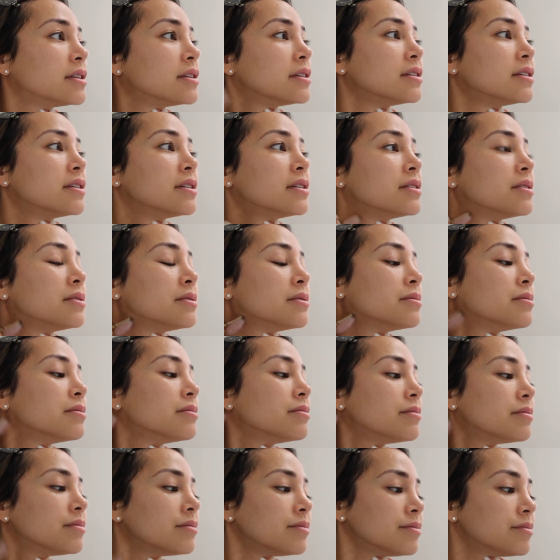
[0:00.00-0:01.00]

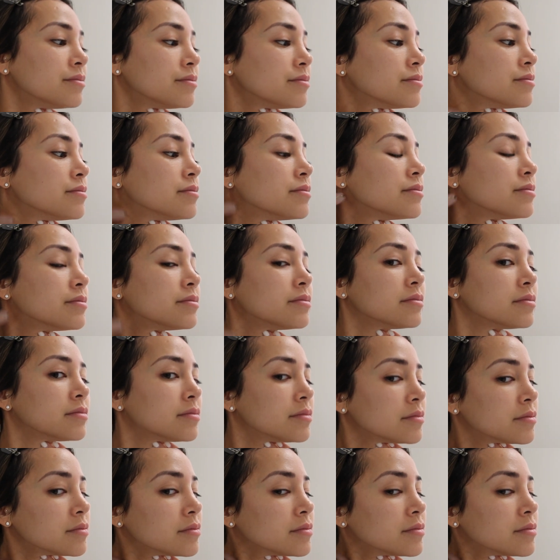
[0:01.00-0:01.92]
(silence)